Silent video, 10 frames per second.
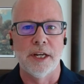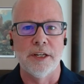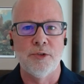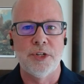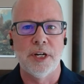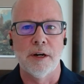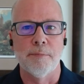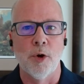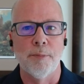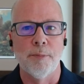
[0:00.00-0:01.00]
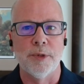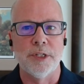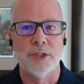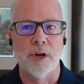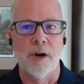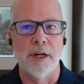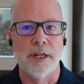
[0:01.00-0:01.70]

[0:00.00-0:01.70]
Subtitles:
Can you share a moment when you saw